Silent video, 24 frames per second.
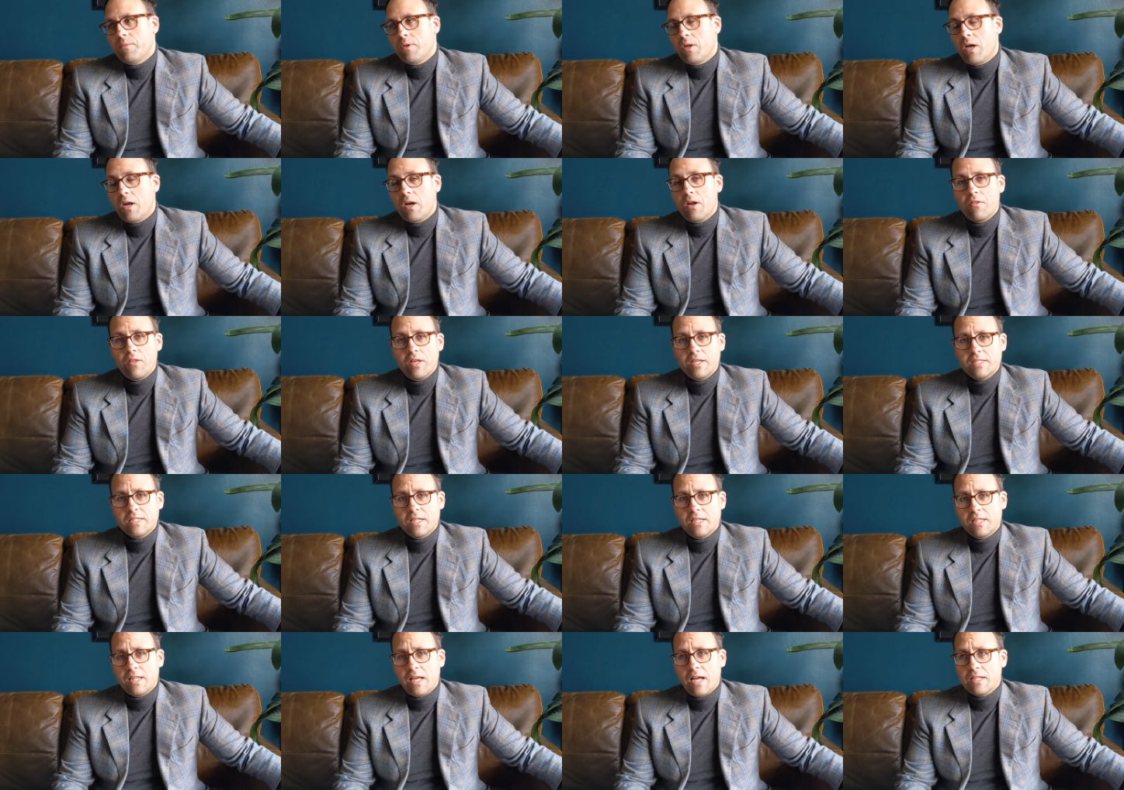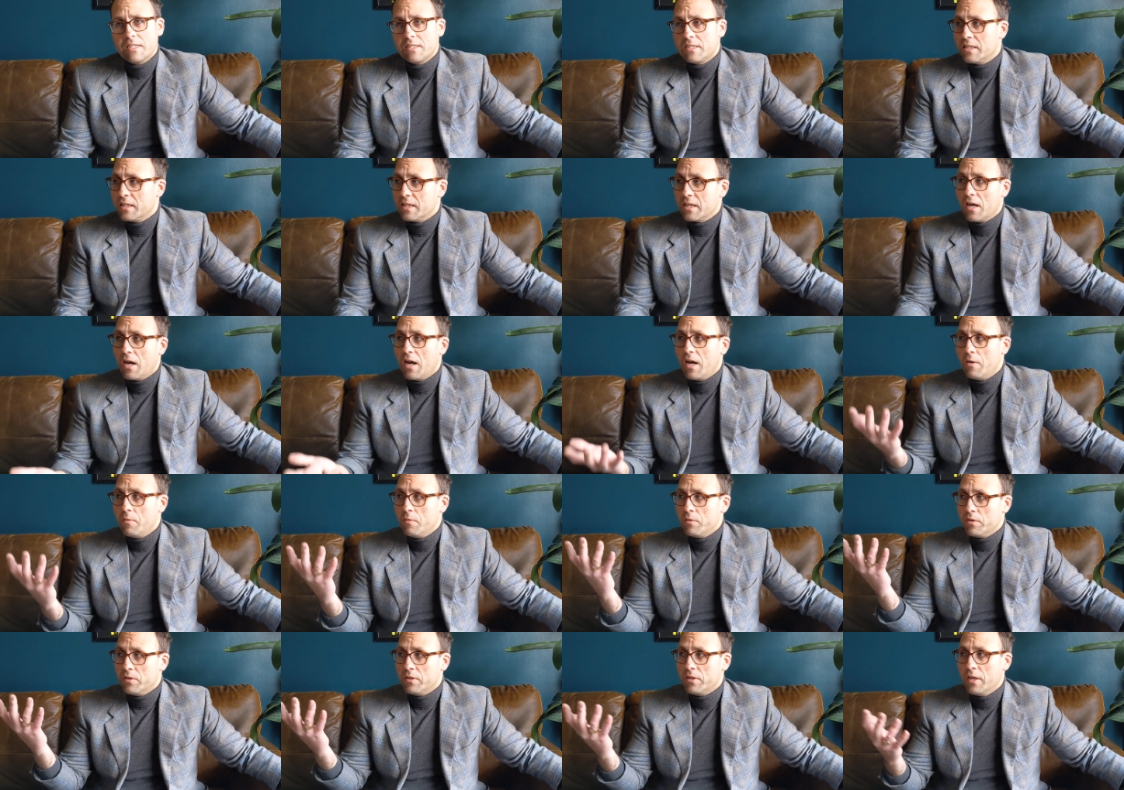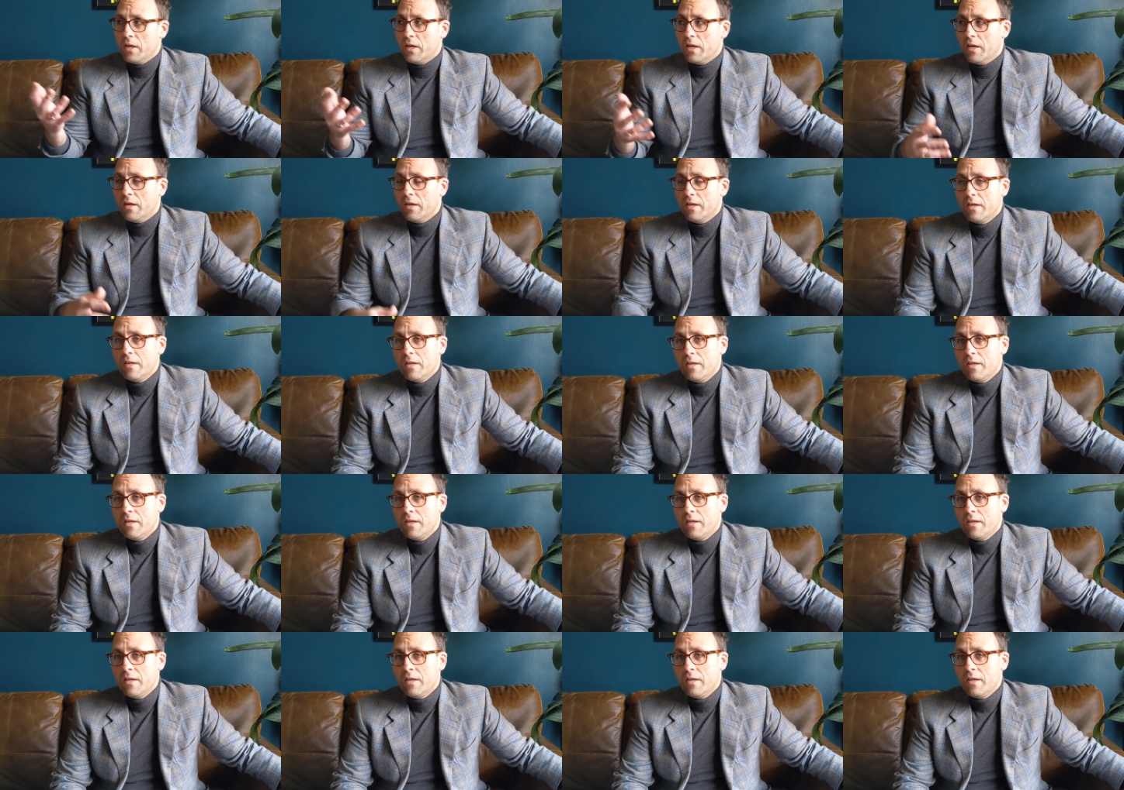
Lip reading: I know they said that to the guy with the,